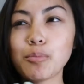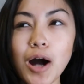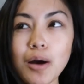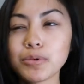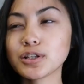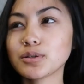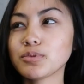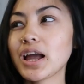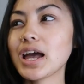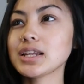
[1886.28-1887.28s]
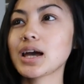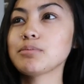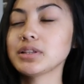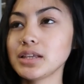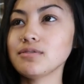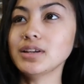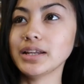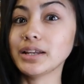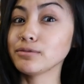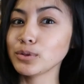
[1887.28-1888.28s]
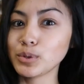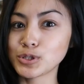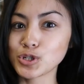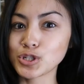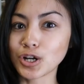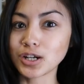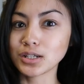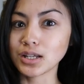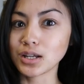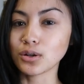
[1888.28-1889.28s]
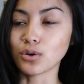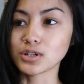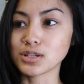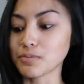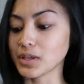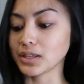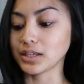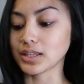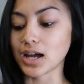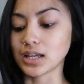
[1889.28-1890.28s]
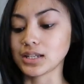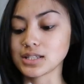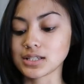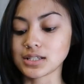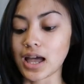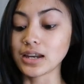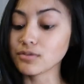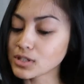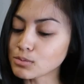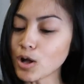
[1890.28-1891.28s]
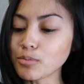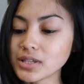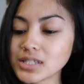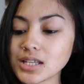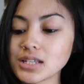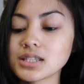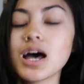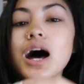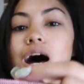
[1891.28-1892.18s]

a popular brand. I believe an influencer started it or something like that. It is kind of a small business,